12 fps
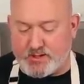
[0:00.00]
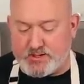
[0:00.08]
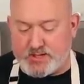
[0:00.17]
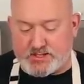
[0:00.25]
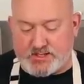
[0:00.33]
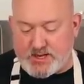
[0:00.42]

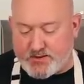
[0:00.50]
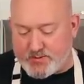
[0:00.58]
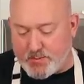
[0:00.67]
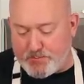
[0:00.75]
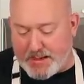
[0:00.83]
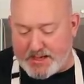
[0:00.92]
just enough
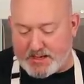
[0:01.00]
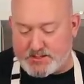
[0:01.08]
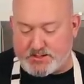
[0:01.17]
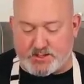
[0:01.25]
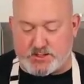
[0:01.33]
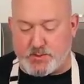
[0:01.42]
to
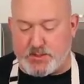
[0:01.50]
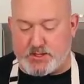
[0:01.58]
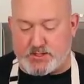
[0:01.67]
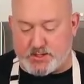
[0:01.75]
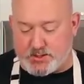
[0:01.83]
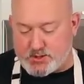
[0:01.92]
balance the
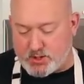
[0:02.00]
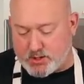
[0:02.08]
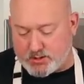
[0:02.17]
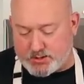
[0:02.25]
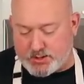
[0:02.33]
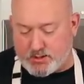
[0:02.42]
sweetness of the
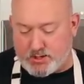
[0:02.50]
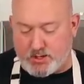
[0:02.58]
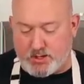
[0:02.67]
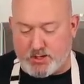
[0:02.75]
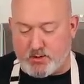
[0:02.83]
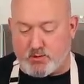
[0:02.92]
chocolate
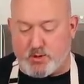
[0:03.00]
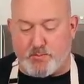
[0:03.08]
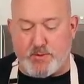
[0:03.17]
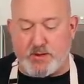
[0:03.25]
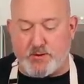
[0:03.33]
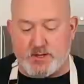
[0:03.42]
or the
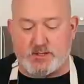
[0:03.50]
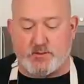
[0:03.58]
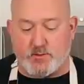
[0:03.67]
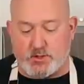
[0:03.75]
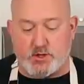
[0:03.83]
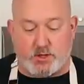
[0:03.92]
bitterness of
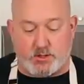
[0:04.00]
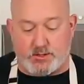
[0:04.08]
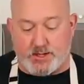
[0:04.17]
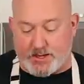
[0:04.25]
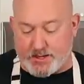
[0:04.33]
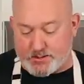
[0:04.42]
the chocolate,
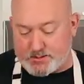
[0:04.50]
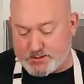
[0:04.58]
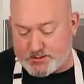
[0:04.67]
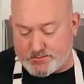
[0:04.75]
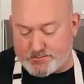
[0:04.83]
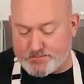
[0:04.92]
that
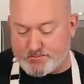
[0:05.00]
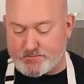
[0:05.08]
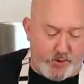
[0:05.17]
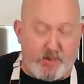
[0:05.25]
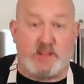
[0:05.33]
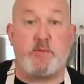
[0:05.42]
is.
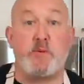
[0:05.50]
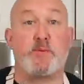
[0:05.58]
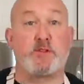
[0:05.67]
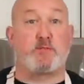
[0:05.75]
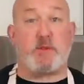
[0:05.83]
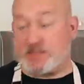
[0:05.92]
All right, let me
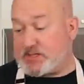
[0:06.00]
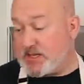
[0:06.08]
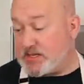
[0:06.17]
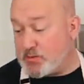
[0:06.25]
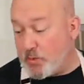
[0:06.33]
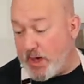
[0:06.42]
put the rest of
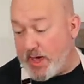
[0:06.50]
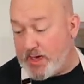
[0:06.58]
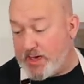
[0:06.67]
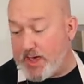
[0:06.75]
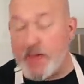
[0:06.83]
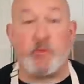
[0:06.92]
these
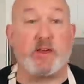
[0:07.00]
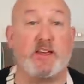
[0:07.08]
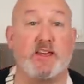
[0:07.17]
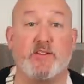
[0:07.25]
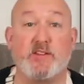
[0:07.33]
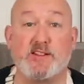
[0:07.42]
away and we can
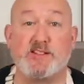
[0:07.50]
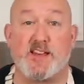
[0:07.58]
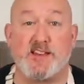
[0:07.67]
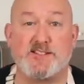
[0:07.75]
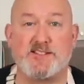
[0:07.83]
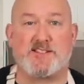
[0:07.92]
give it a
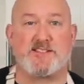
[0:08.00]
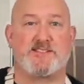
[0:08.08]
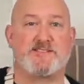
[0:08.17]
taste.